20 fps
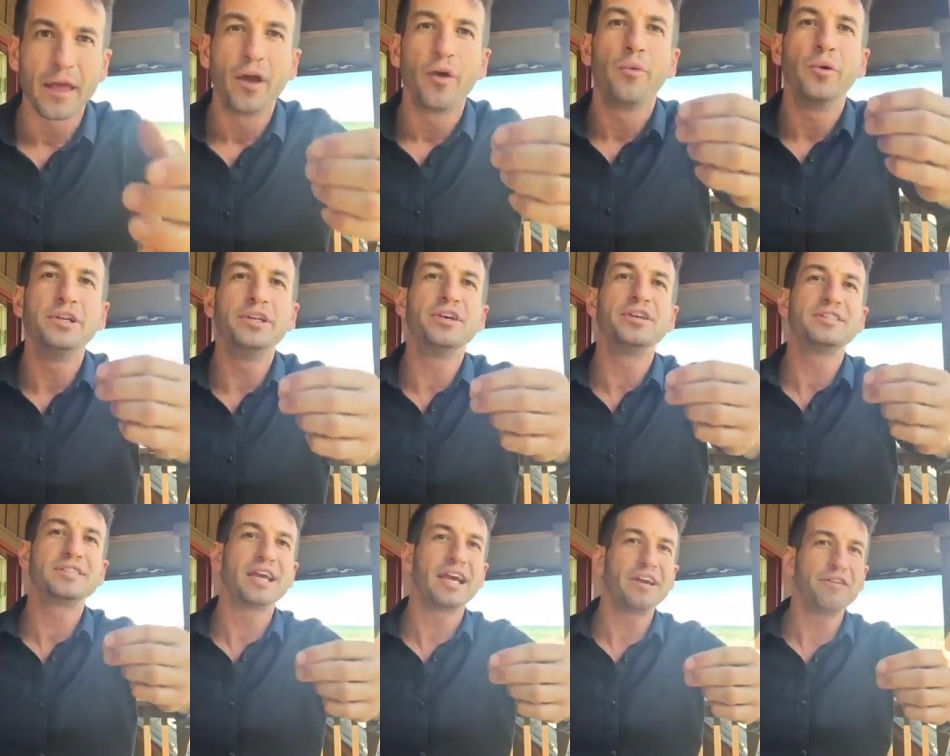When you
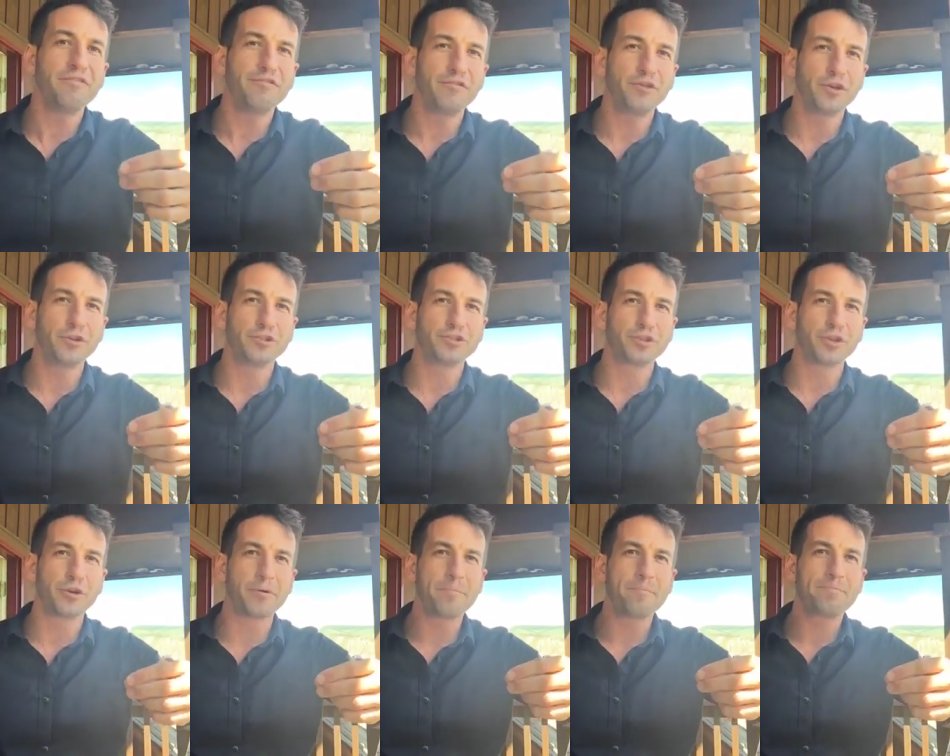say
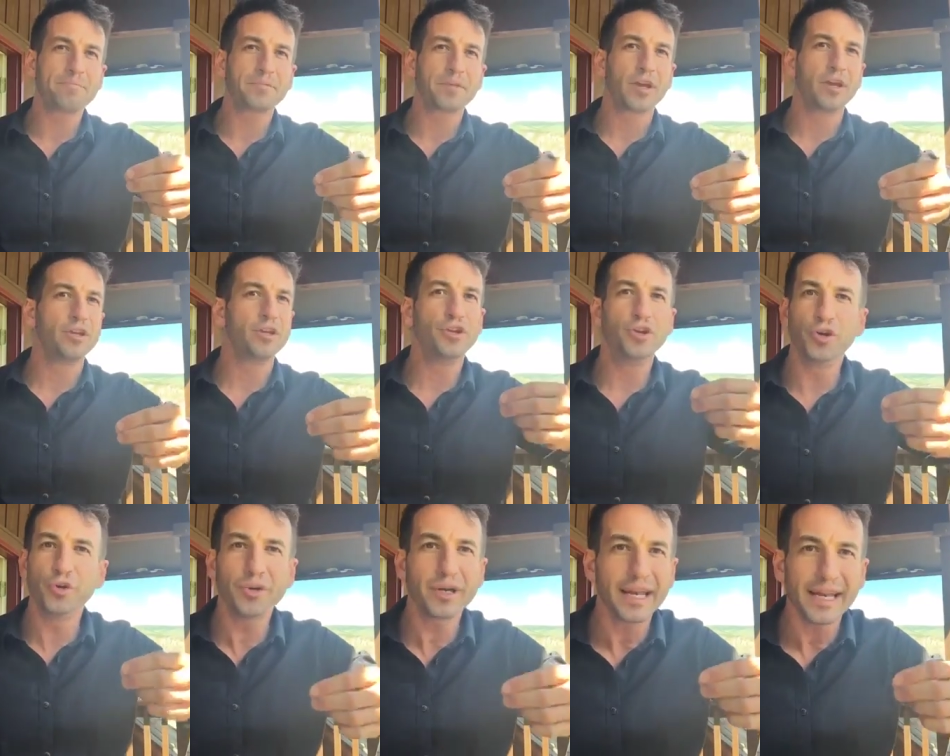future,
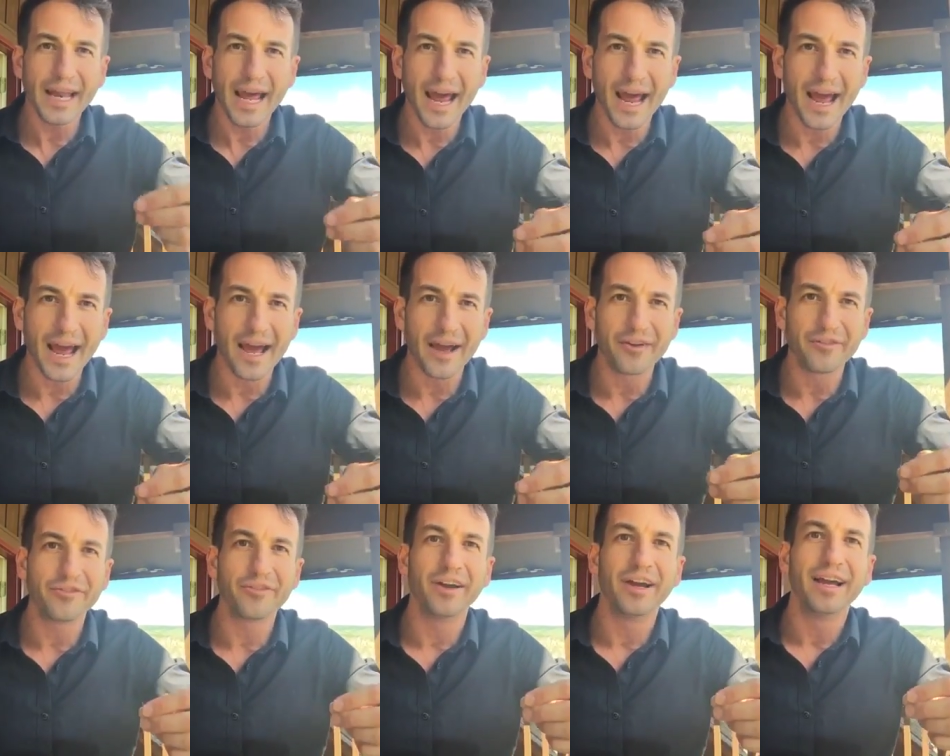you can
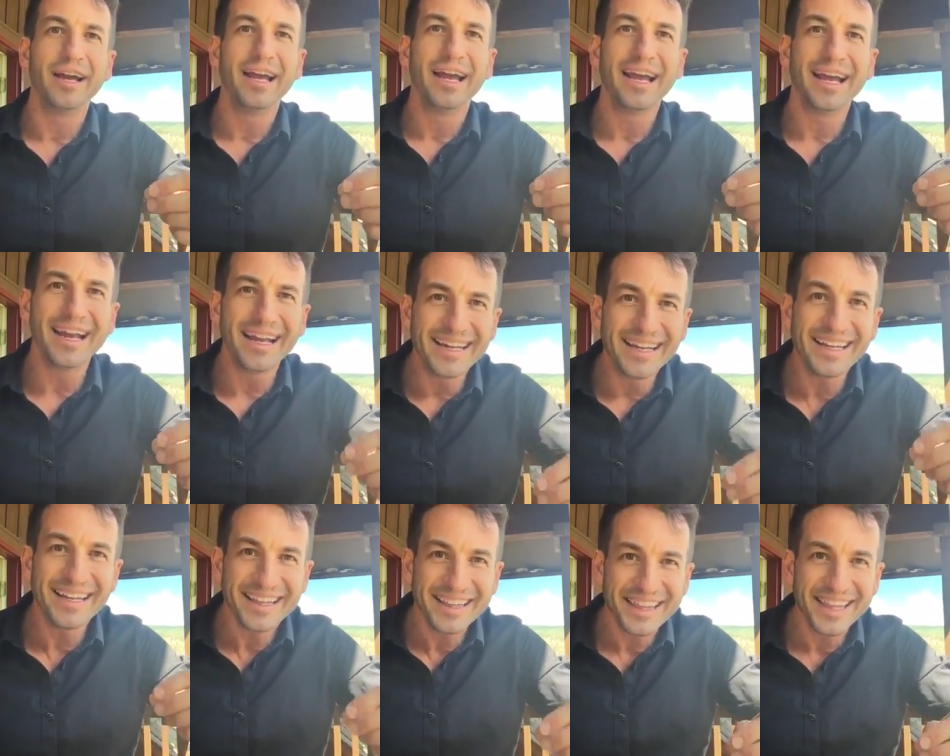have
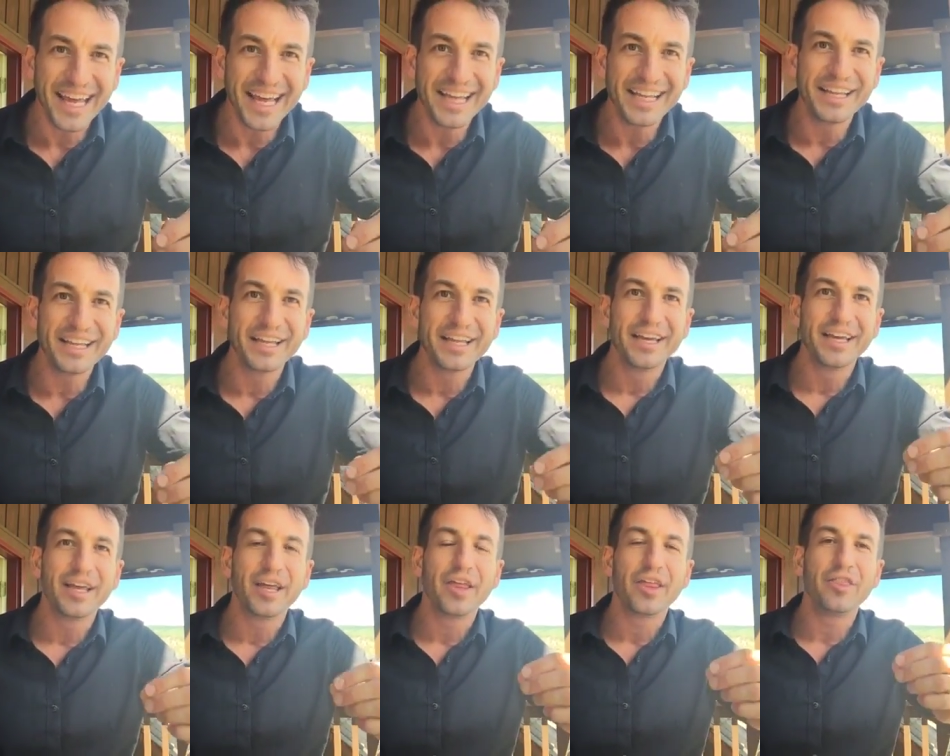anything
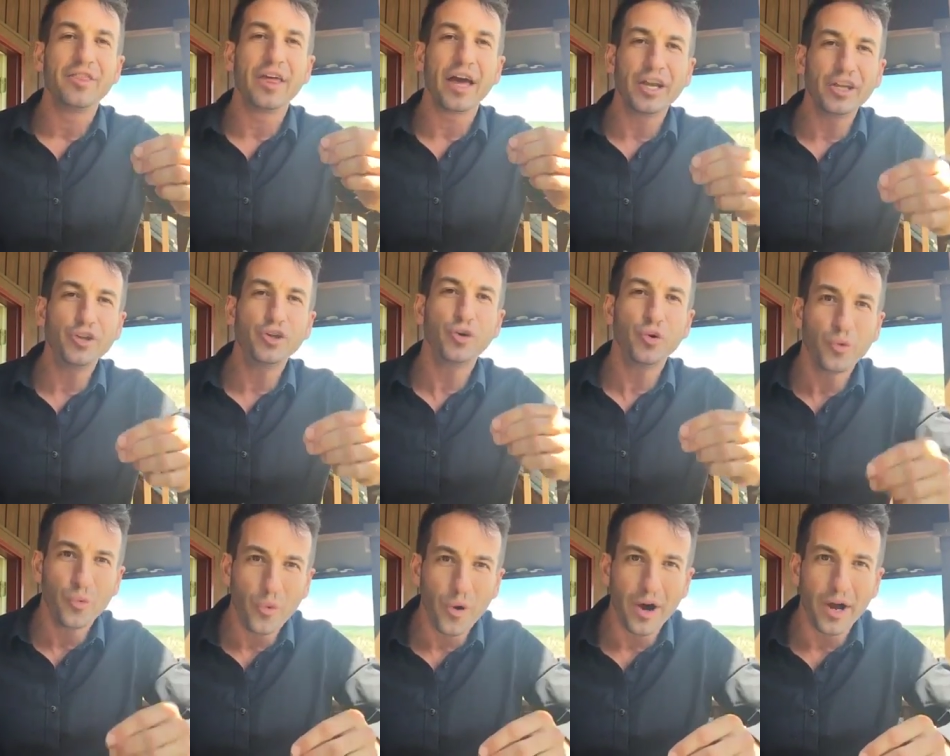that
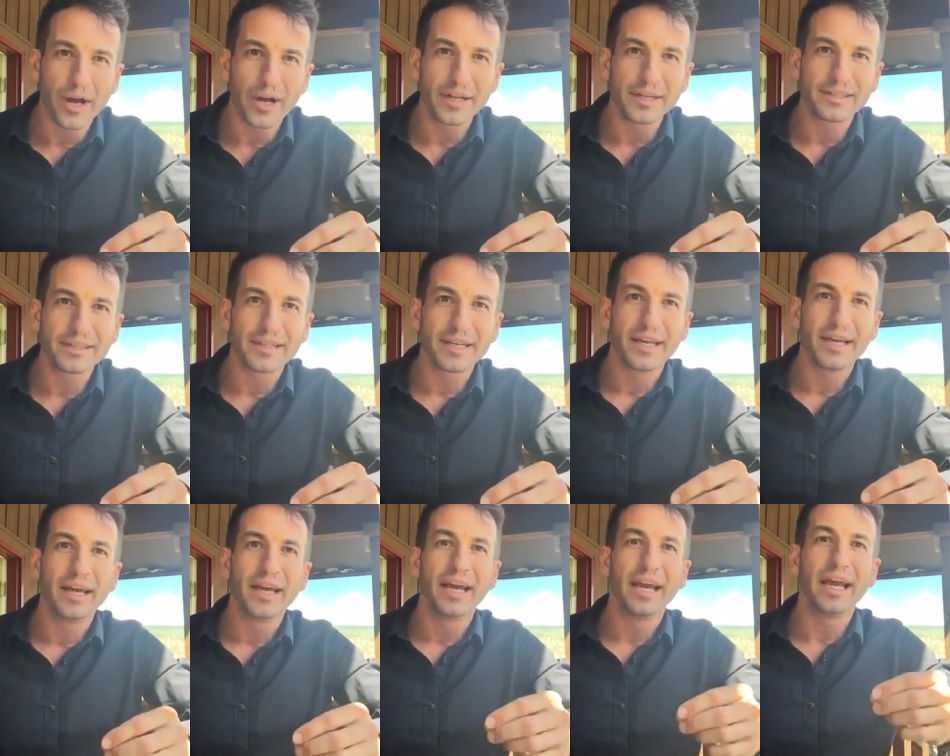you want
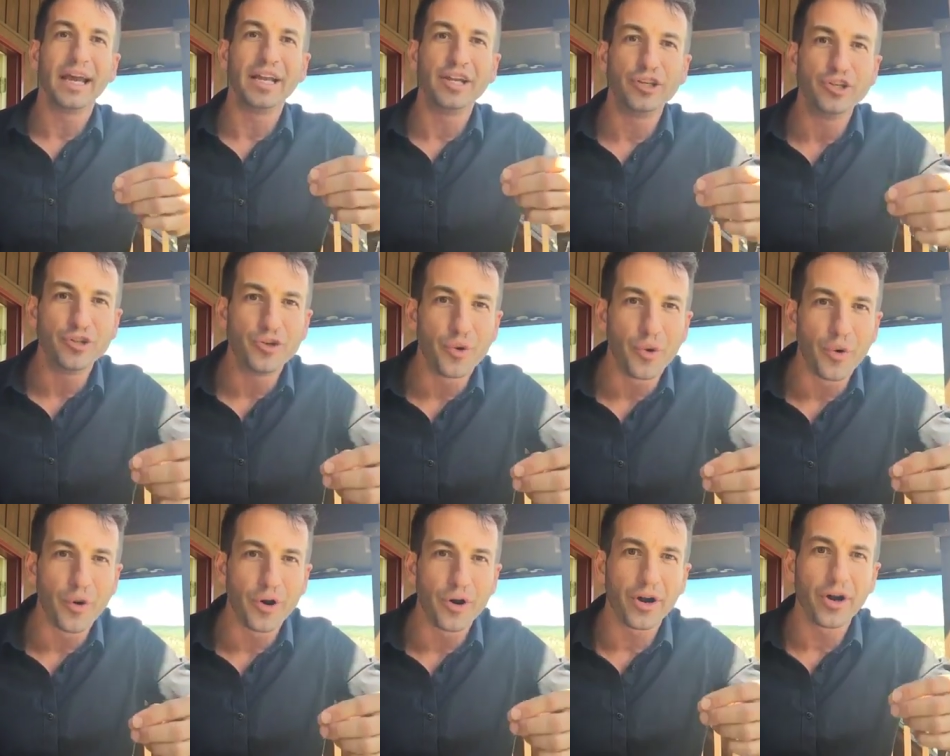in
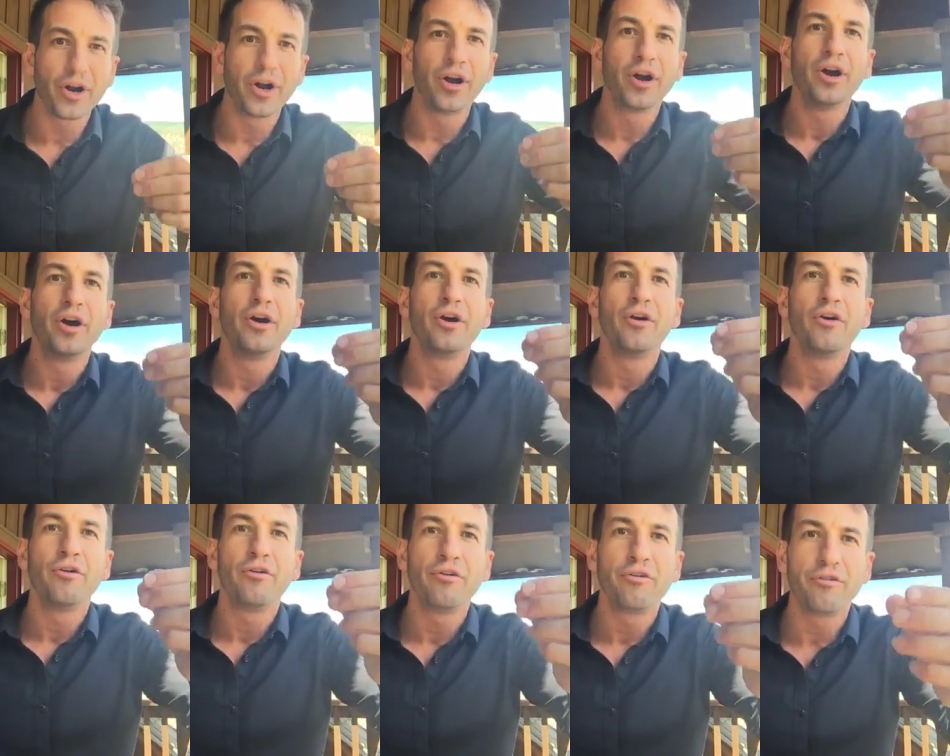your
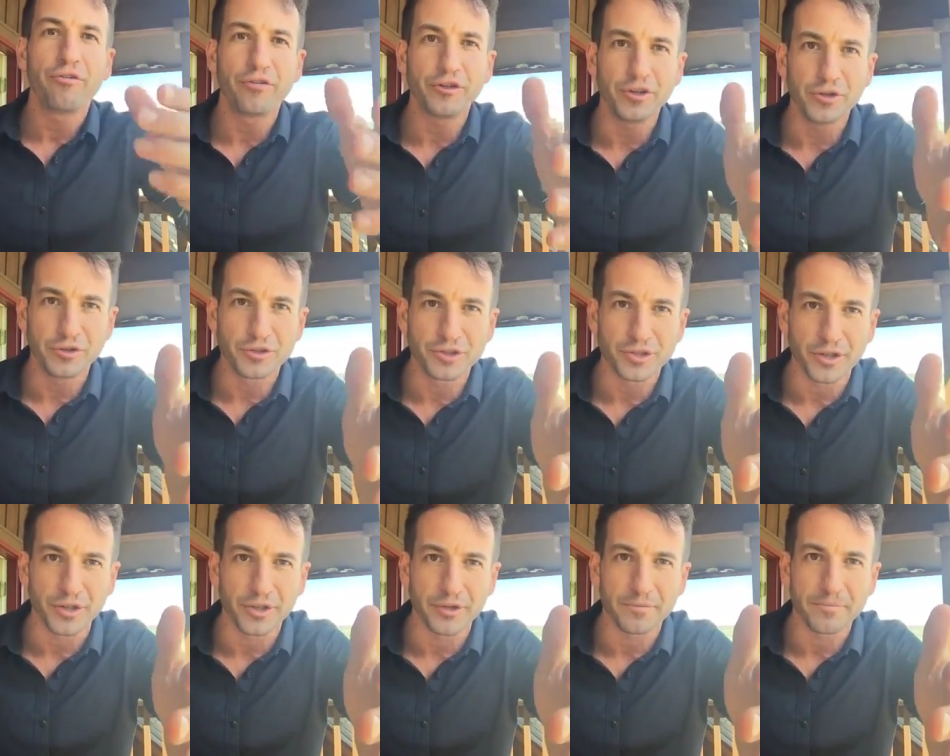
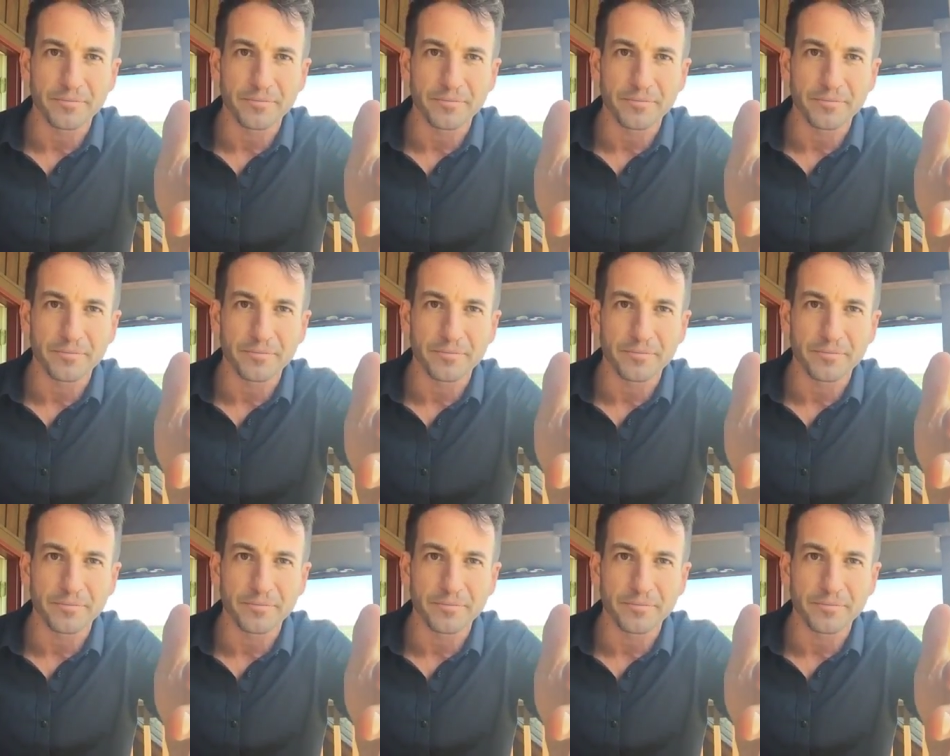future.